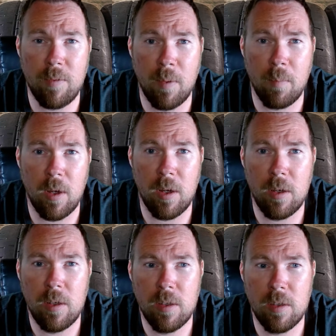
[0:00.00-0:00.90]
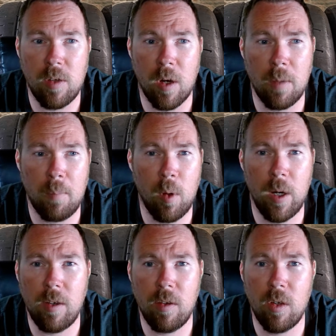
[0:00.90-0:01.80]
from the starting
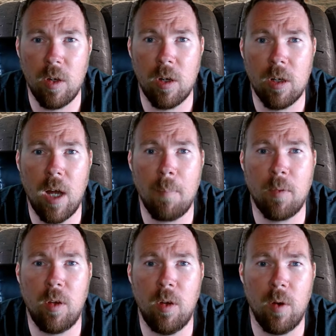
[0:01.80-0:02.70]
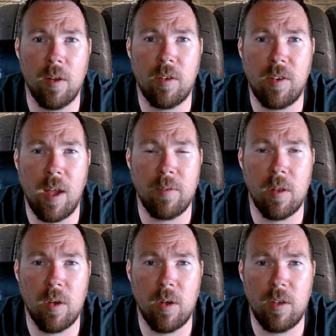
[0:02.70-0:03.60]
point. Your Cup 2 runs
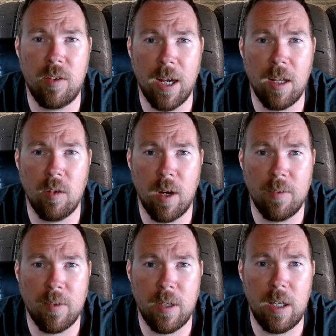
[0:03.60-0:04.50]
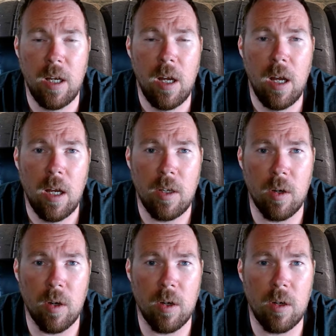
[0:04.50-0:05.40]
730 seconds roughly.
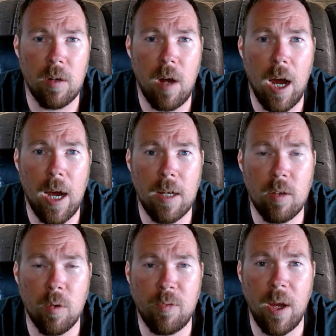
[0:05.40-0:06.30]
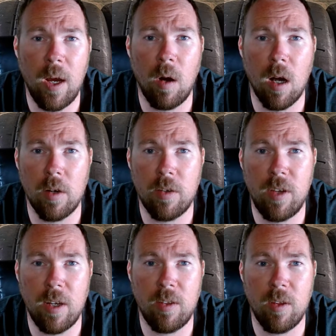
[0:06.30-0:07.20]
Your Trofeo R is
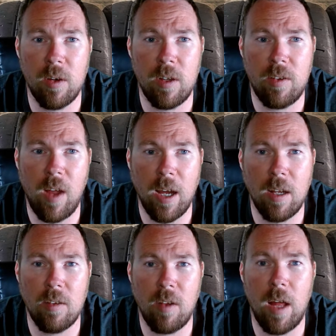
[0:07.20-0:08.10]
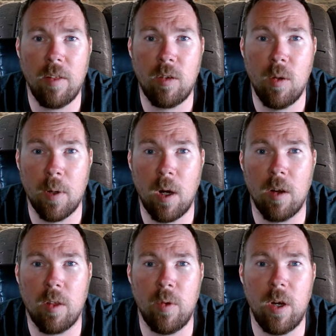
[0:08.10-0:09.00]
630 seconds, and the
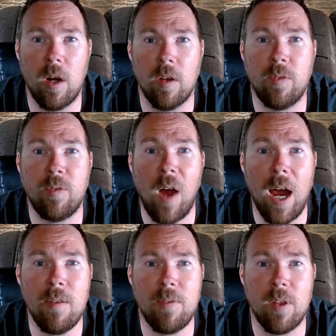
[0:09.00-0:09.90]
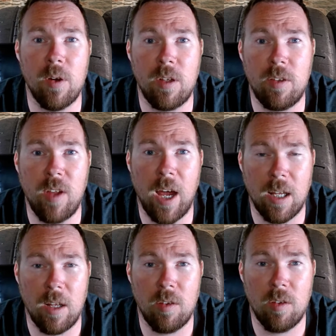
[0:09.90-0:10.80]
Supercar 3R is 530
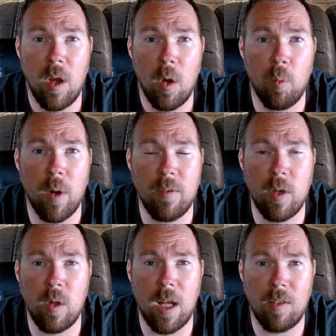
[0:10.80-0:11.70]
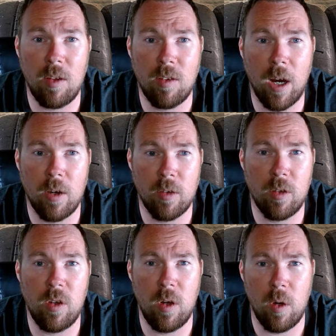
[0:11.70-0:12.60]
seconds whenever you get these tires
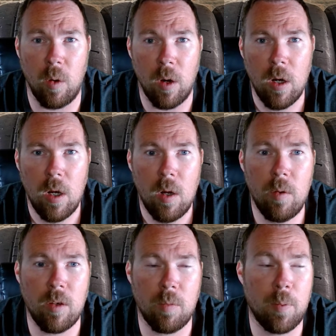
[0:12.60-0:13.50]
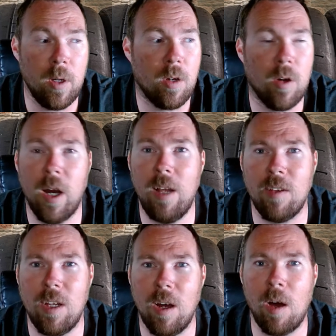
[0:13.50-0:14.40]
new, which is pretty
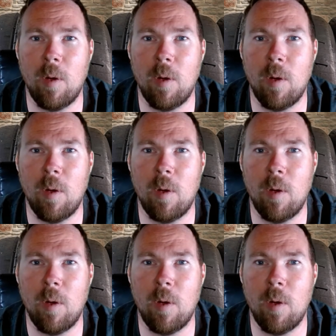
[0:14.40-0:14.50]
crazy.